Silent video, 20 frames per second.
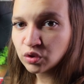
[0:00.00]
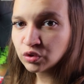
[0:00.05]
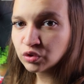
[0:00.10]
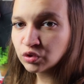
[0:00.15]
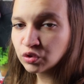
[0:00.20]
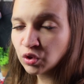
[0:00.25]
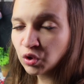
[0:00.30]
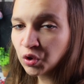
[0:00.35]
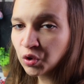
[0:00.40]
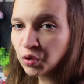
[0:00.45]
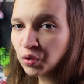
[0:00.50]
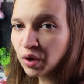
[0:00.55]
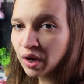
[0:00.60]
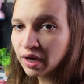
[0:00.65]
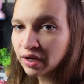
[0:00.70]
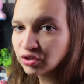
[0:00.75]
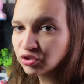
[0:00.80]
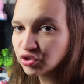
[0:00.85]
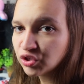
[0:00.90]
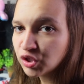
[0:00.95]
So
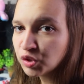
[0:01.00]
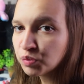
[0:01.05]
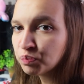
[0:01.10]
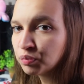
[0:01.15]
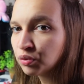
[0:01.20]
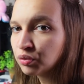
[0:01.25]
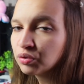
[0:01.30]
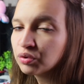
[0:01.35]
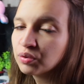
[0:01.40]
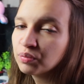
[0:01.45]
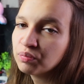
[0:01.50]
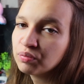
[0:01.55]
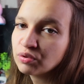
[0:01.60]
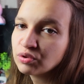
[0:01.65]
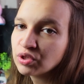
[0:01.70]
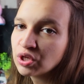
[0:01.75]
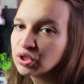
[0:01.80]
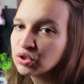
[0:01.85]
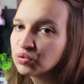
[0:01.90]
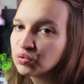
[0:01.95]
I just put the
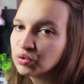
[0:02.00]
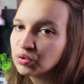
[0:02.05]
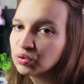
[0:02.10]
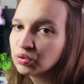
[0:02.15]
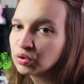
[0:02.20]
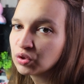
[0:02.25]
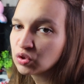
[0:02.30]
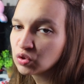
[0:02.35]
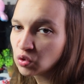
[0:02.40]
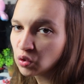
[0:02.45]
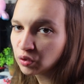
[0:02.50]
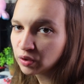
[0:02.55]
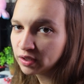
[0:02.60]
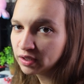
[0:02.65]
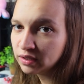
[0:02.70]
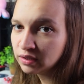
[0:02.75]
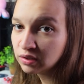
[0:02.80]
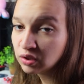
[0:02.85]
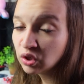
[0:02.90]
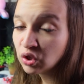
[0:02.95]
processor into the
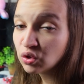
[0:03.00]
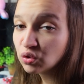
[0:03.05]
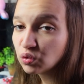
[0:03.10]
socket.